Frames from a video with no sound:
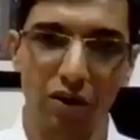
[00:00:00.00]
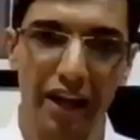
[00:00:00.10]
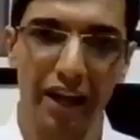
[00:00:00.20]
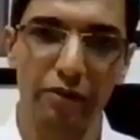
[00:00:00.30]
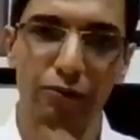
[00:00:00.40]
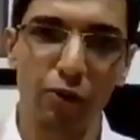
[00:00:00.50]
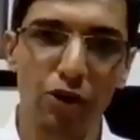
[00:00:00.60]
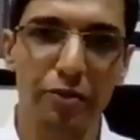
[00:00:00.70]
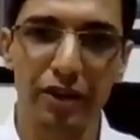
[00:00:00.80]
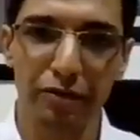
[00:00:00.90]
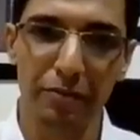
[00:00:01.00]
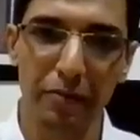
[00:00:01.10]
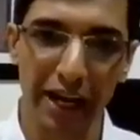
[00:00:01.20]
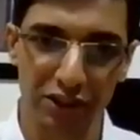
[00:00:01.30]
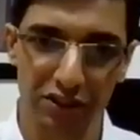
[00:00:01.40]
so I have four different
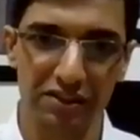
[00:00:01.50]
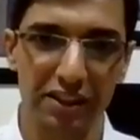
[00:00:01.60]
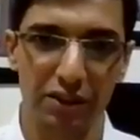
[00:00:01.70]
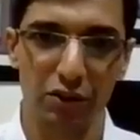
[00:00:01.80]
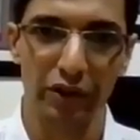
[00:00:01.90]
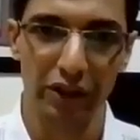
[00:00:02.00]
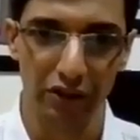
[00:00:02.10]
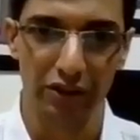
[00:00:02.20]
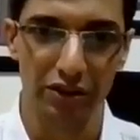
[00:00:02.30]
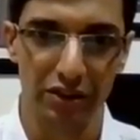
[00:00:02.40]
batches that are going on